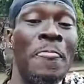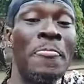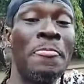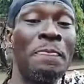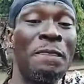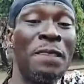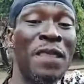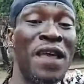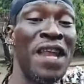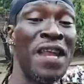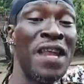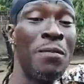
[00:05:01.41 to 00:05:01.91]

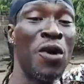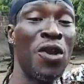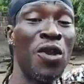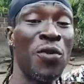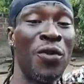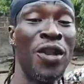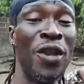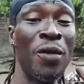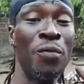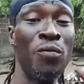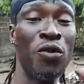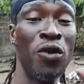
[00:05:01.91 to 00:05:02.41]
Anybody where they
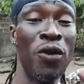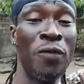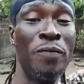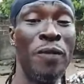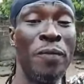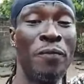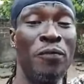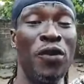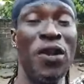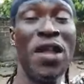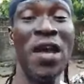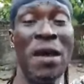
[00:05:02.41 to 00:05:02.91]
bully people
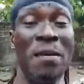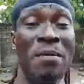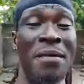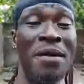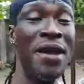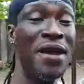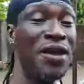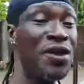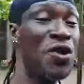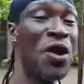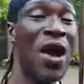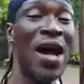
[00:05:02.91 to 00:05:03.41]
them, you
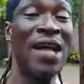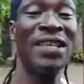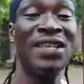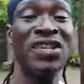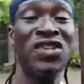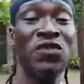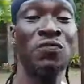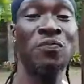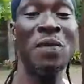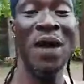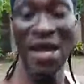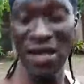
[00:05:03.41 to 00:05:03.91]
know, I
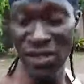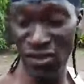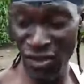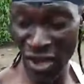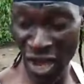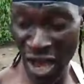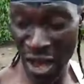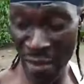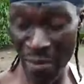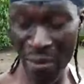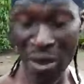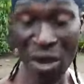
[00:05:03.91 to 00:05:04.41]
despise them.